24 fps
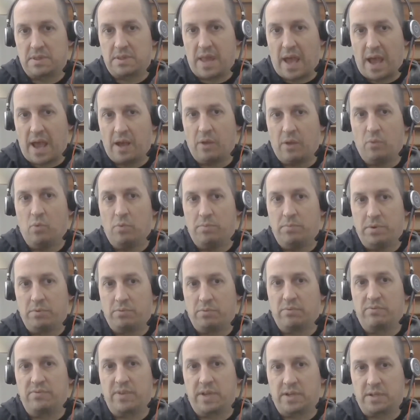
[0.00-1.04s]
that will be
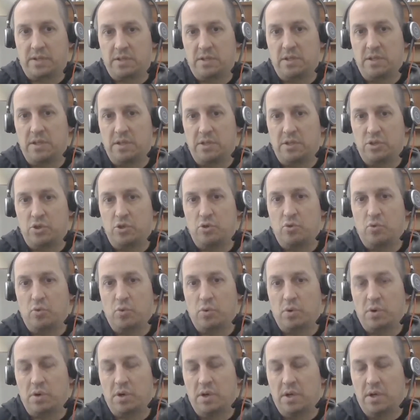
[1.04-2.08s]
reflected in
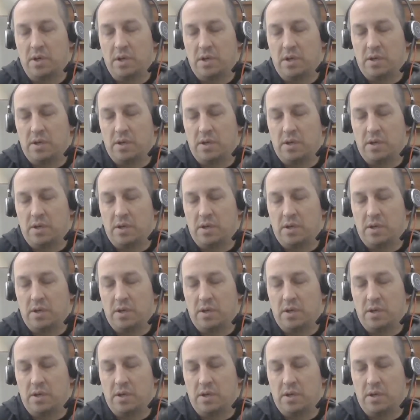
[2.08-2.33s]
your